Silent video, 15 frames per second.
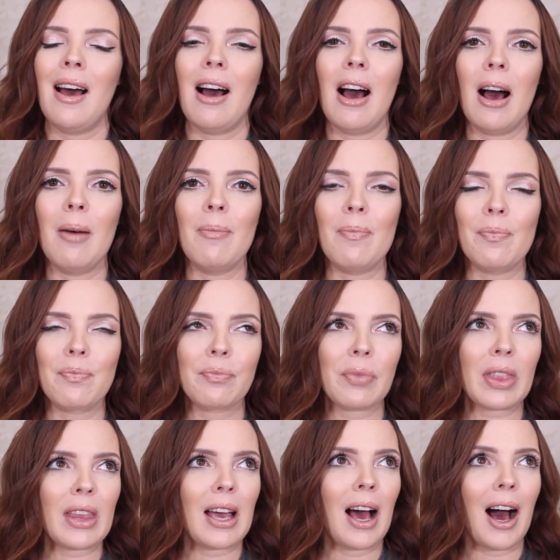um,
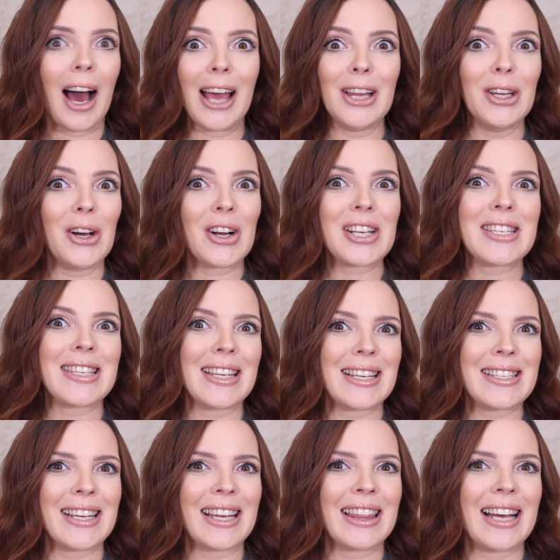eye looks,
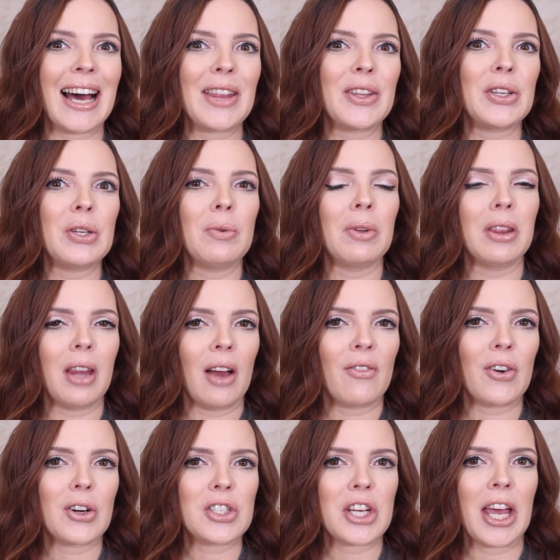things like that, then you would love her